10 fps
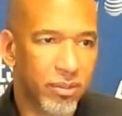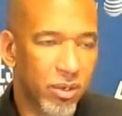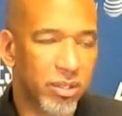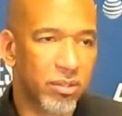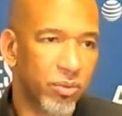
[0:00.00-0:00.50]

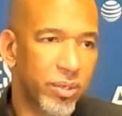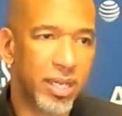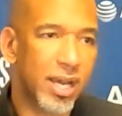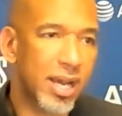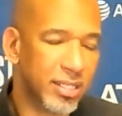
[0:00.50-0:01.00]
or 3
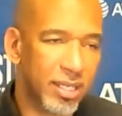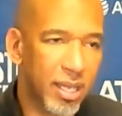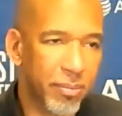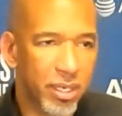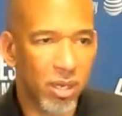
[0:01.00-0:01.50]
guys get
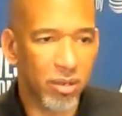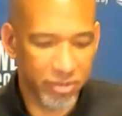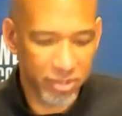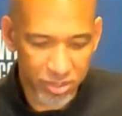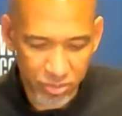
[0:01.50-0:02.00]
that many
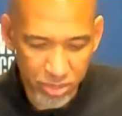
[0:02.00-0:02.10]
offensive